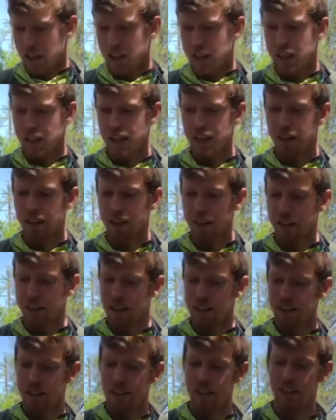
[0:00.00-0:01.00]
Here,
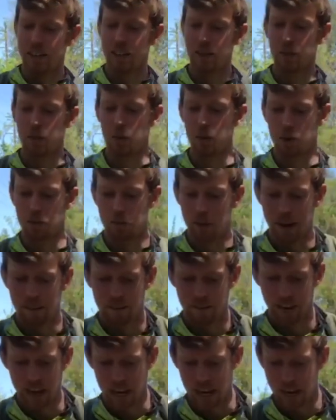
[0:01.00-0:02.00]
this is one of my
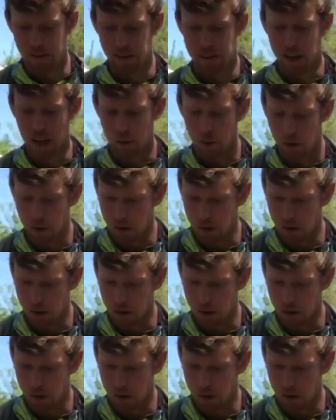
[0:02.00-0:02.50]
faves that we're